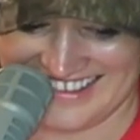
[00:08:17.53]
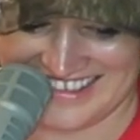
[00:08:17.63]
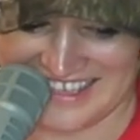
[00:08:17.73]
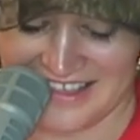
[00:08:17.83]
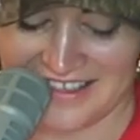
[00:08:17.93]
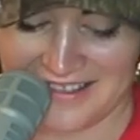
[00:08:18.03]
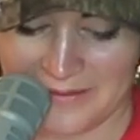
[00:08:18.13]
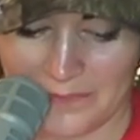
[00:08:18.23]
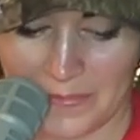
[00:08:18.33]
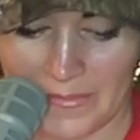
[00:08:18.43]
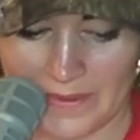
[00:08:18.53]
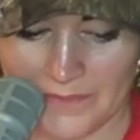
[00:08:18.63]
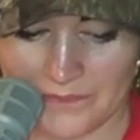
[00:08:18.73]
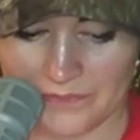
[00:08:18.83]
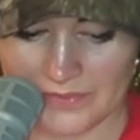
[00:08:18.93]

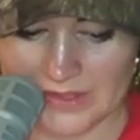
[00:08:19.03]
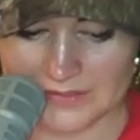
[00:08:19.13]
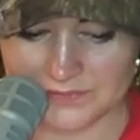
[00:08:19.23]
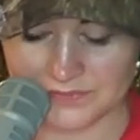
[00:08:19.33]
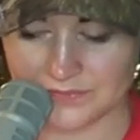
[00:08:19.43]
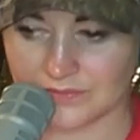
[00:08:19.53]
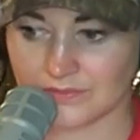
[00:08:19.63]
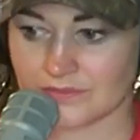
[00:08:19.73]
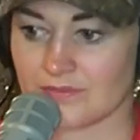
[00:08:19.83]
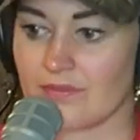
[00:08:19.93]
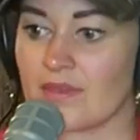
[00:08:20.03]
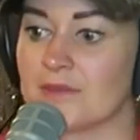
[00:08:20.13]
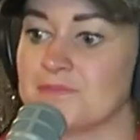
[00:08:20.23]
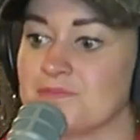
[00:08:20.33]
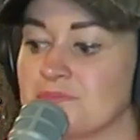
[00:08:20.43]

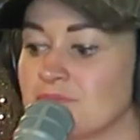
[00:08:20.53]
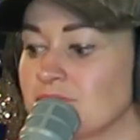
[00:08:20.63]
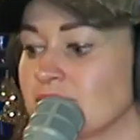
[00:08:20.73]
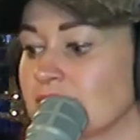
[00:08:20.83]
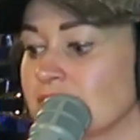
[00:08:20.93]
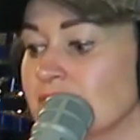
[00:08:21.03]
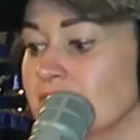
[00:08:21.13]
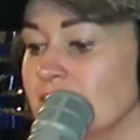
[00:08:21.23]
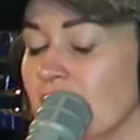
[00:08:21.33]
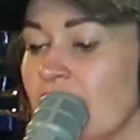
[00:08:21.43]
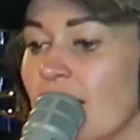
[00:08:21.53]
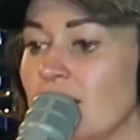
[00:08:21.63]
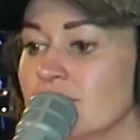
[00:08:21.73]
(silent)